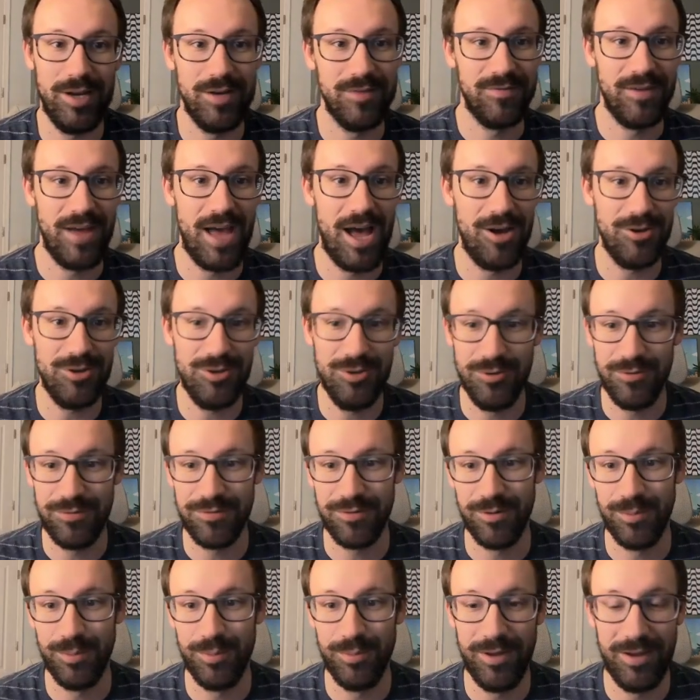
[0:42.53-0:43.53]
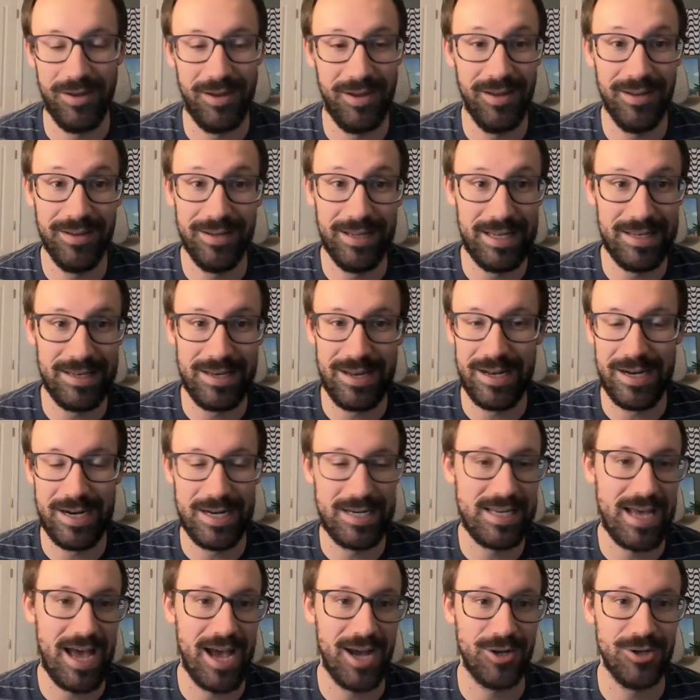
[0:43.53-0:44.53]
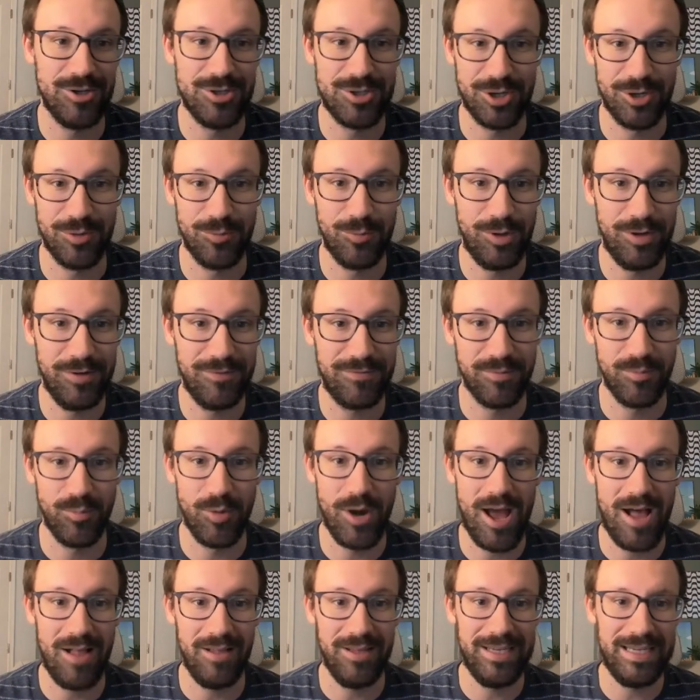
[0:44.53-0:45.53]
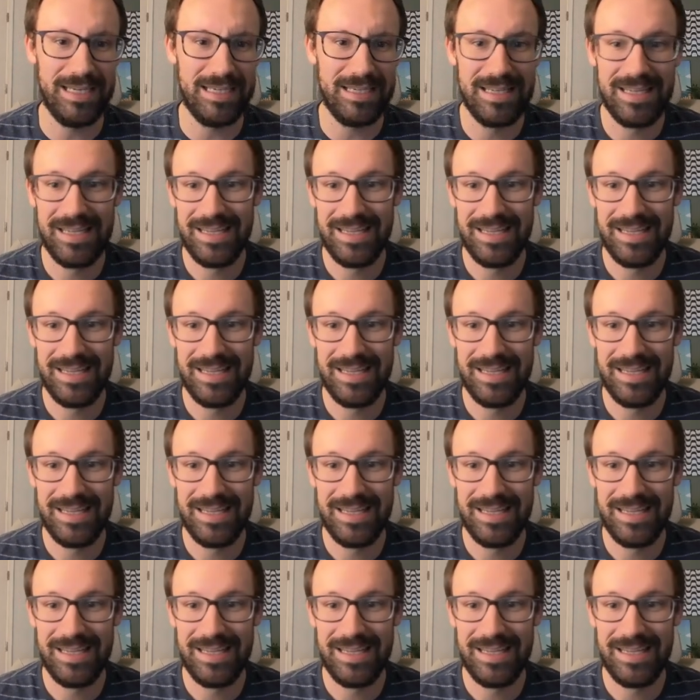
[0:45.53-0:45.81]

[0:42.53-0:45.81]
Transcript: value from an attack on turn one from Rowlet.